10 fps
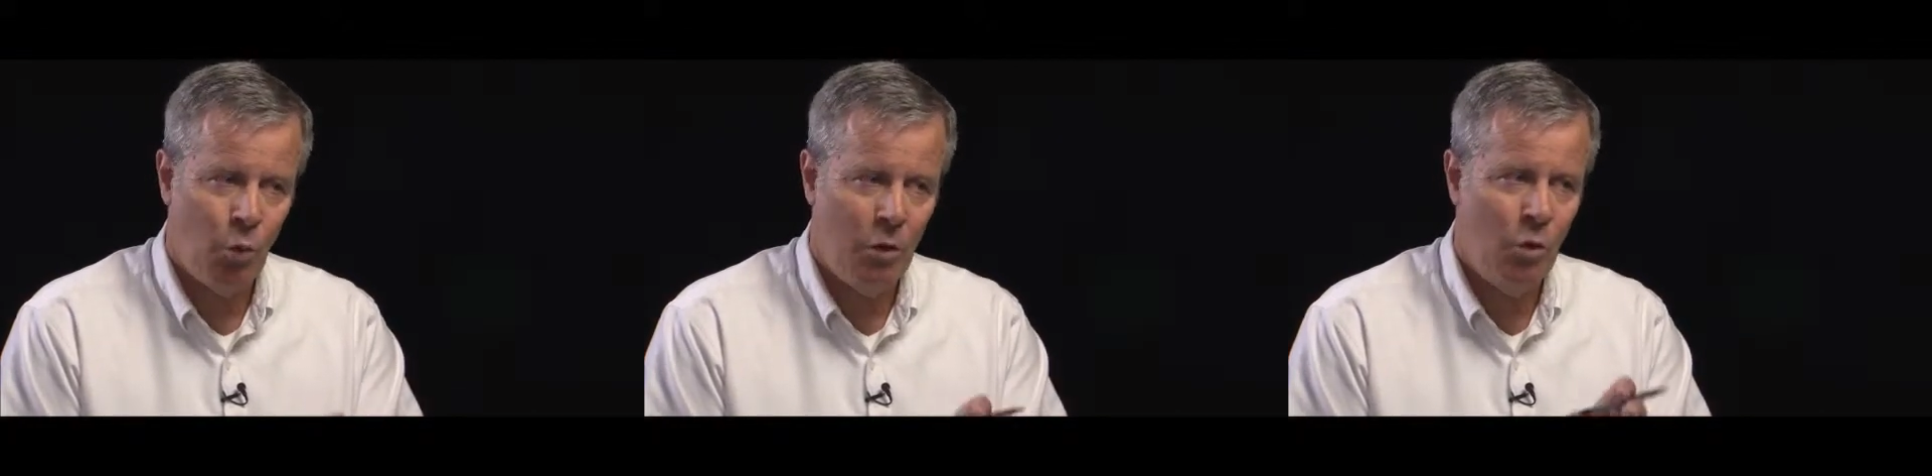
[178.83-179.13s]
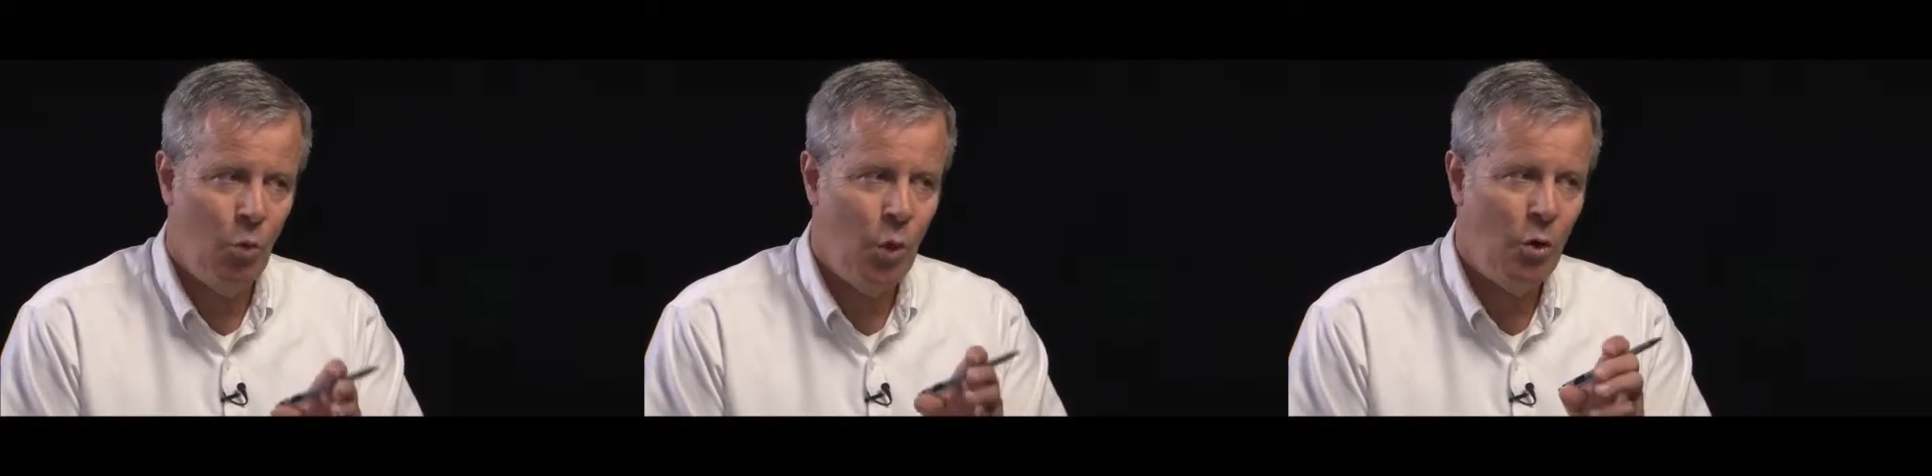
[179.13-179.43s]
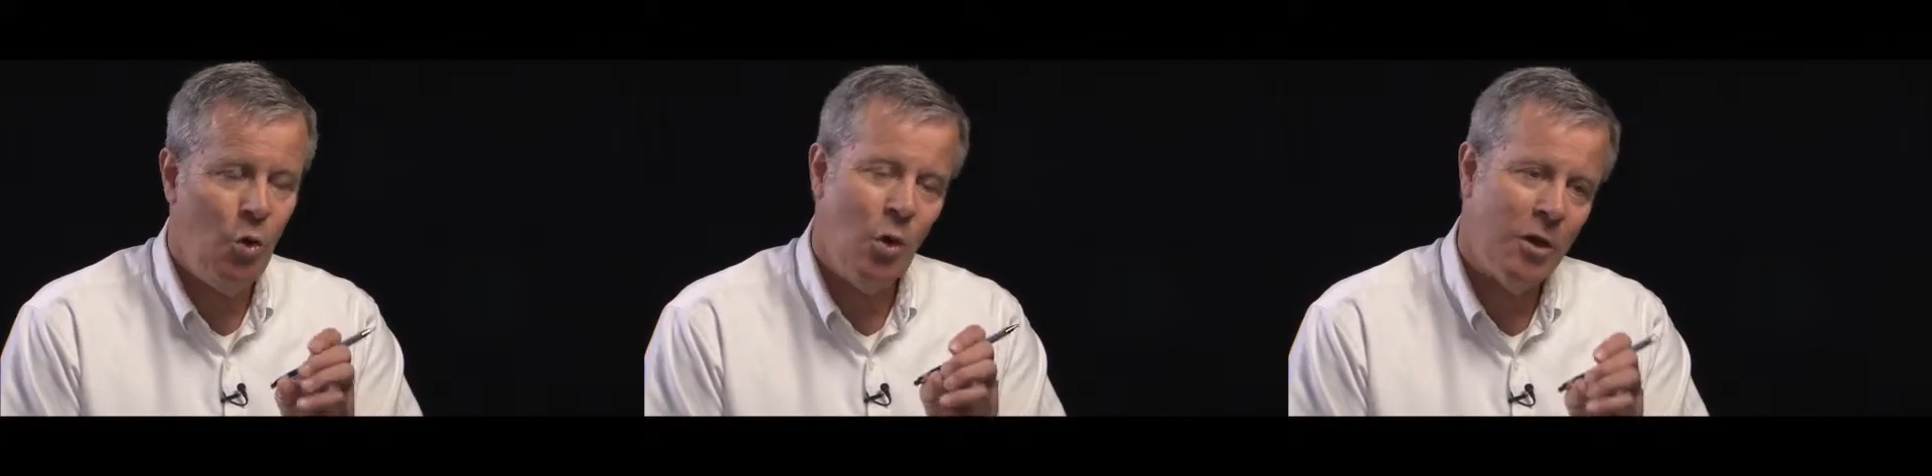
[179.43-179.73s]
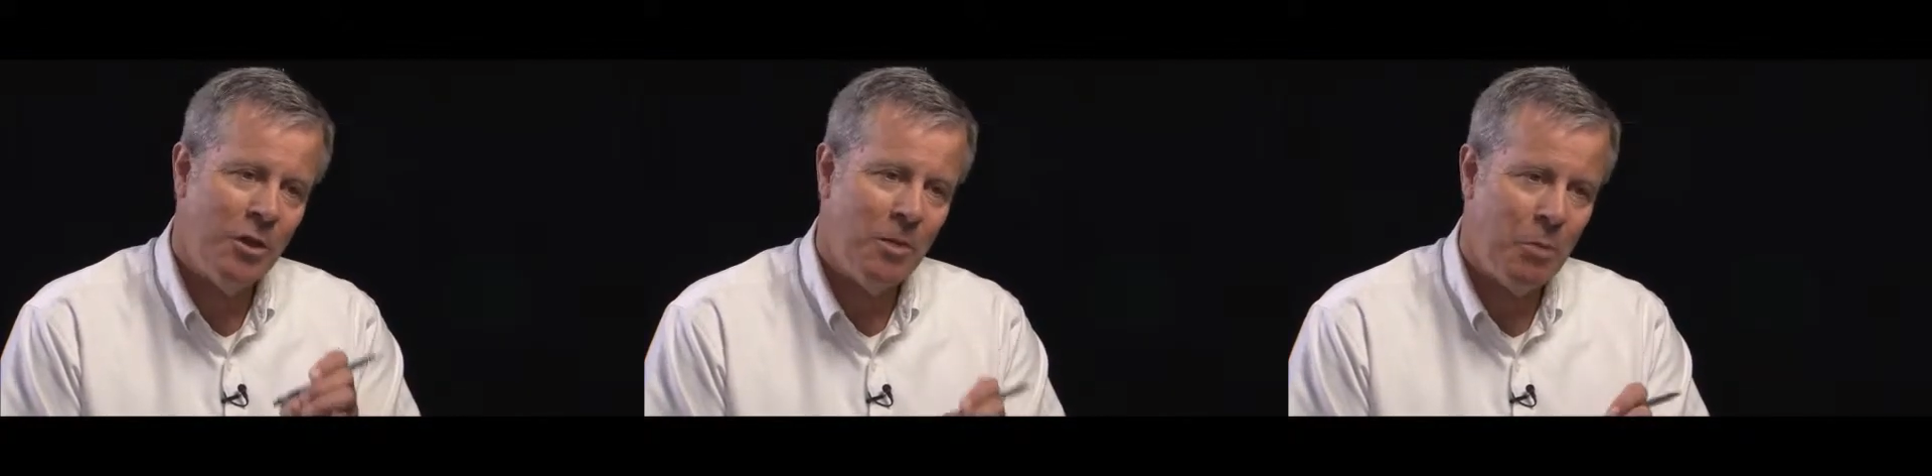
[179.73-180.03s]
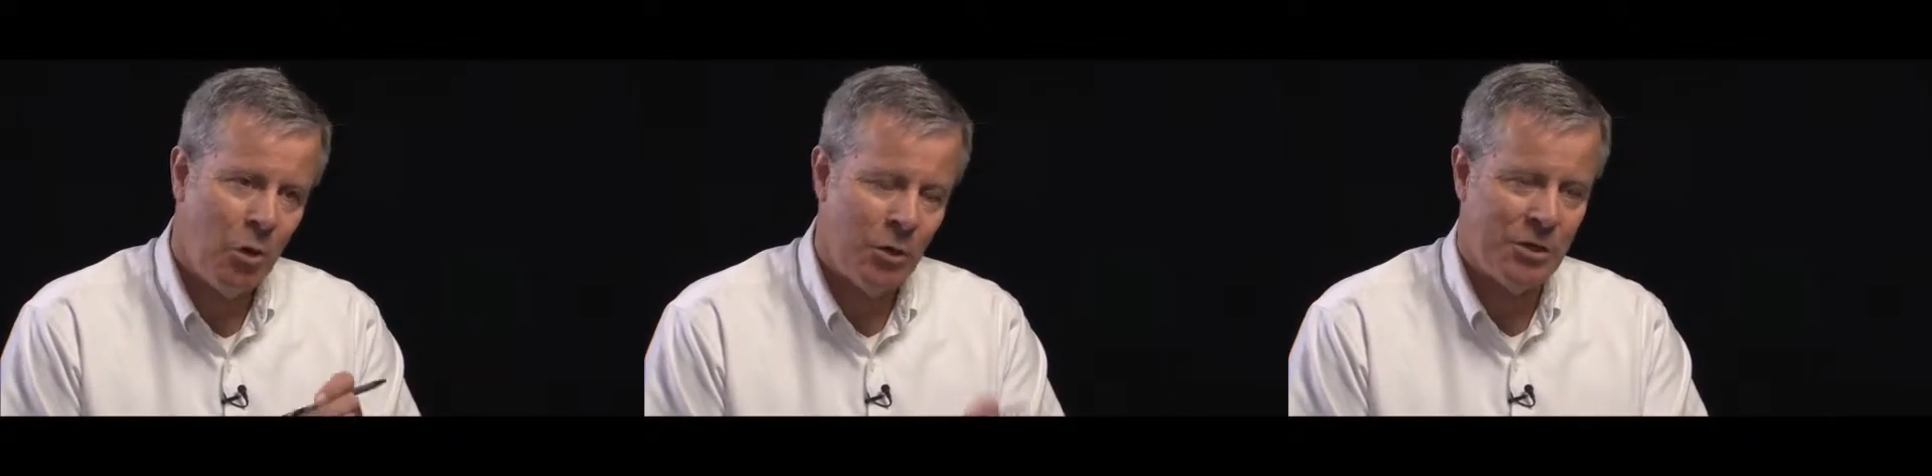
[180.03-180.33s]
Who are the
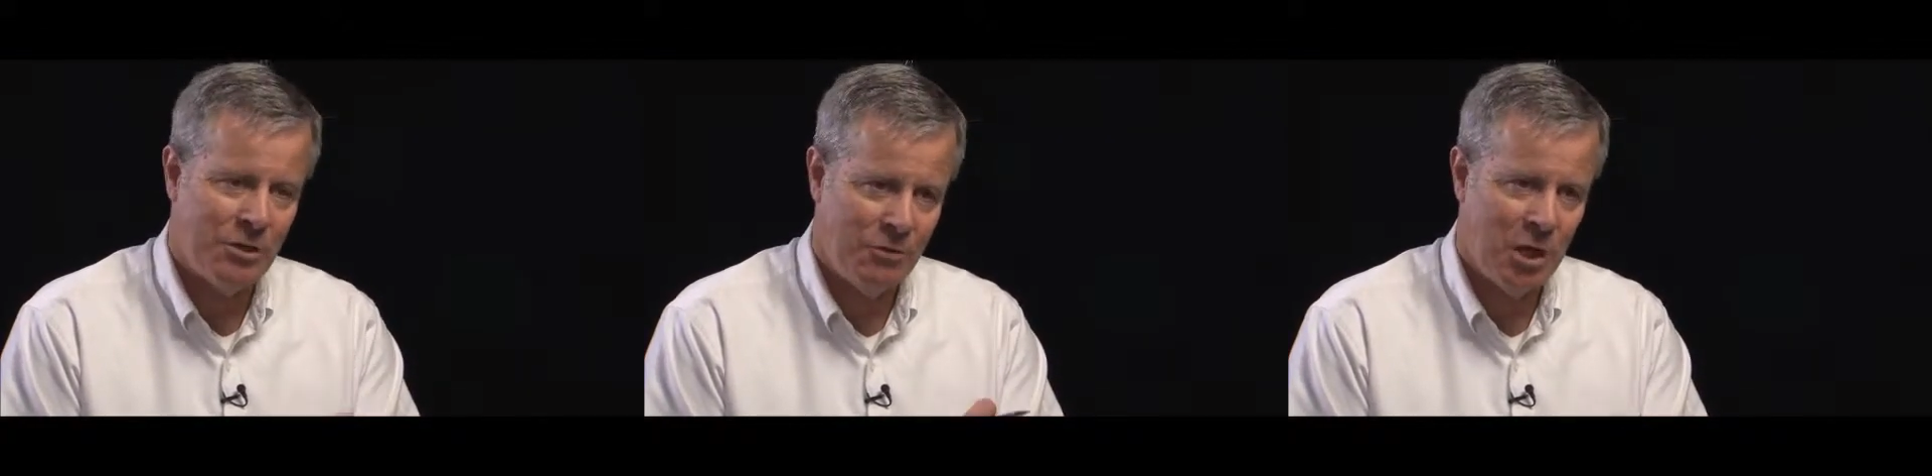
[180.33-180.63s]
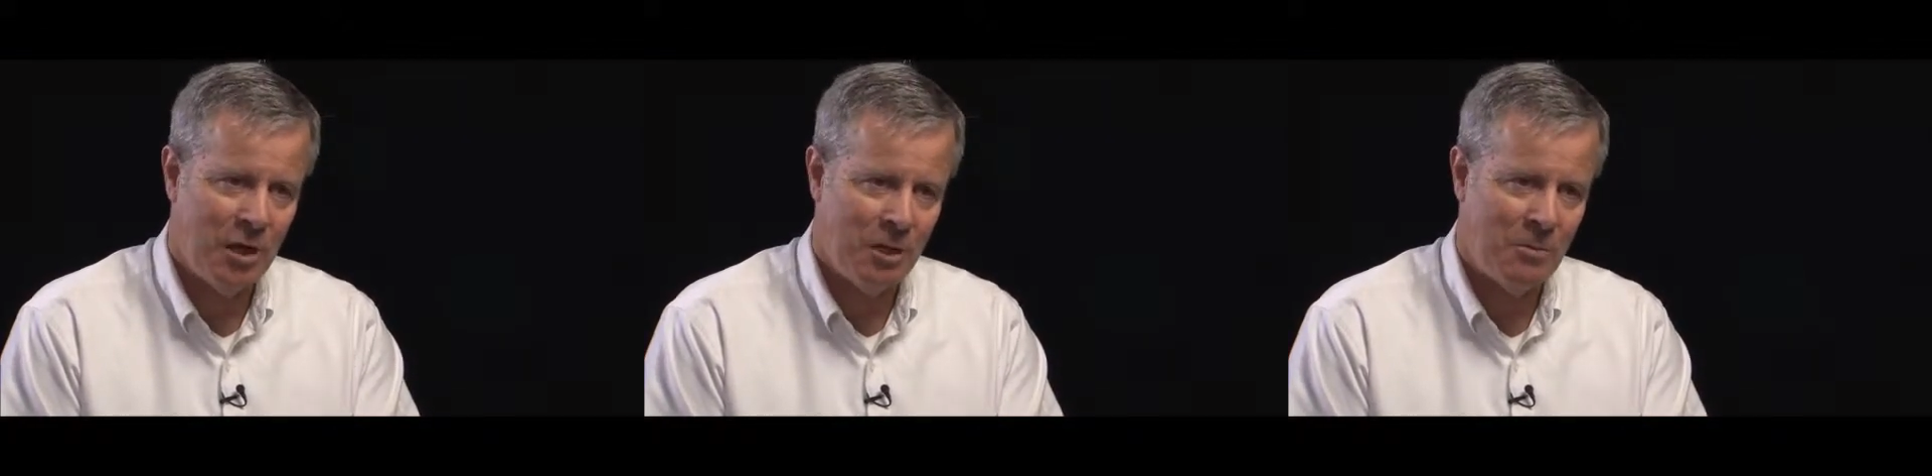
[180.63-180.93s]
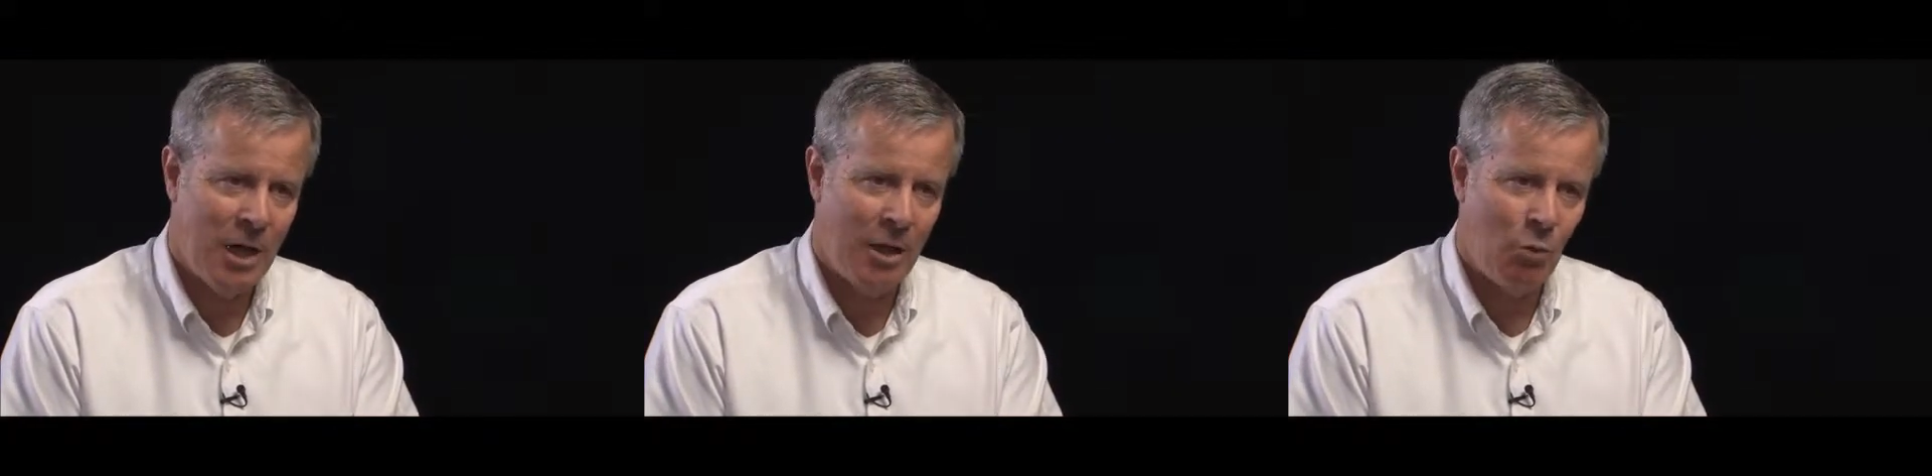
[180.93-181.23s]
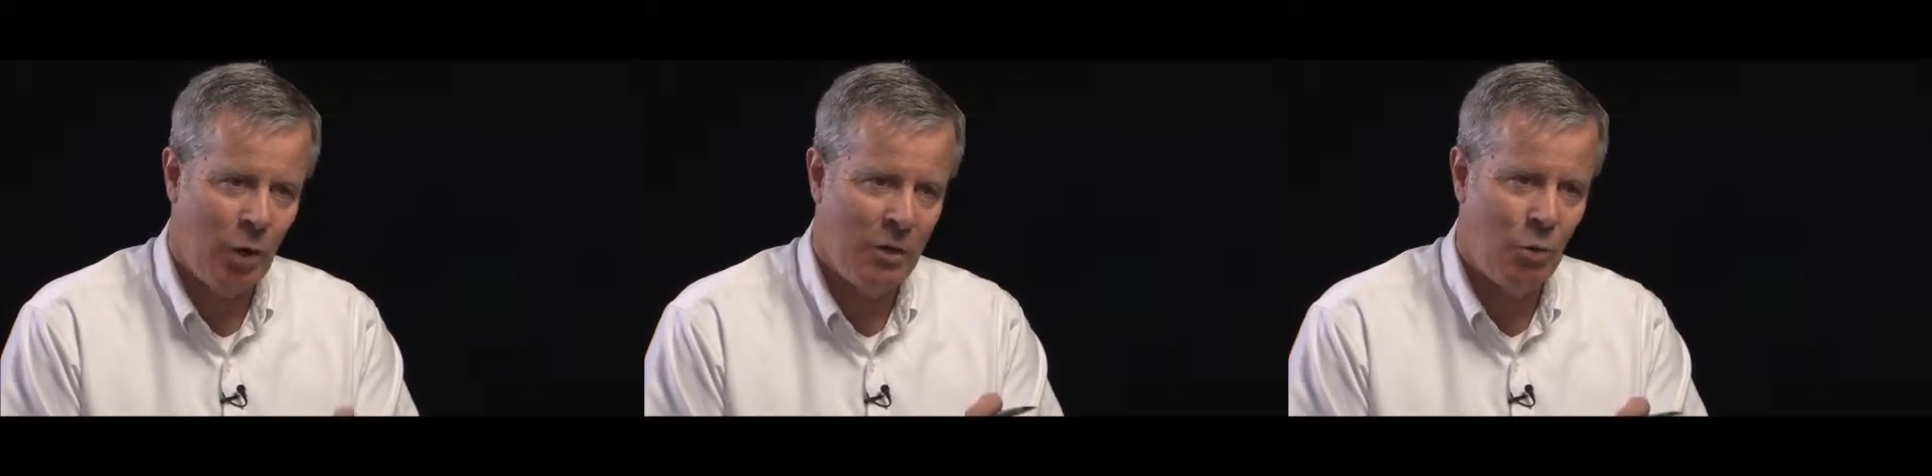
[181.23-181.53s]
opponents of shutting them down? What